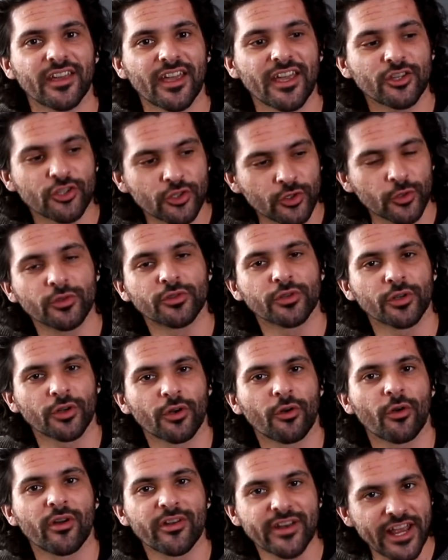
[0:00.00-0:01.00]
a tutor
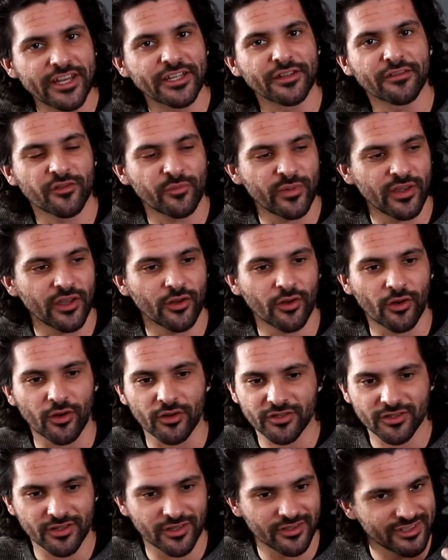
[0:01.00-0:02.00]
or a native speaker
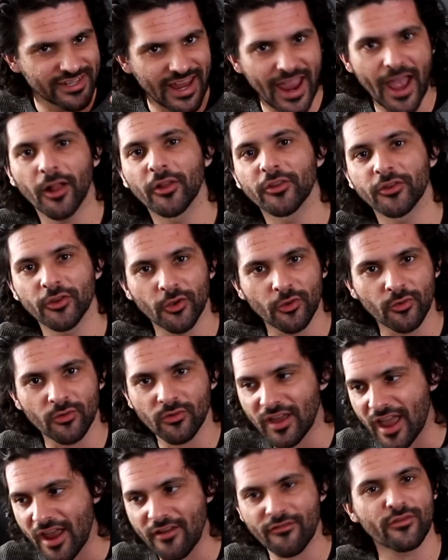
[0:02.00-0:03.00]
to tell you
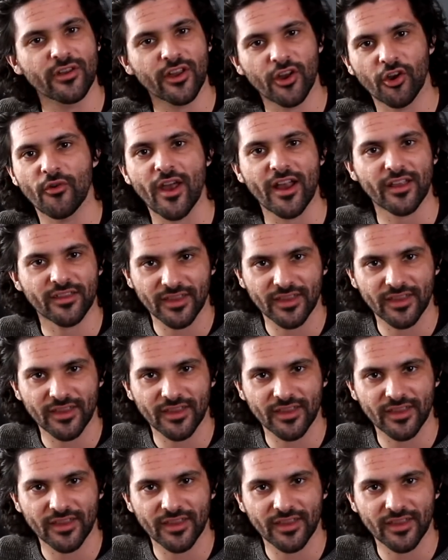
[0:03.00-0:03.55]
every correct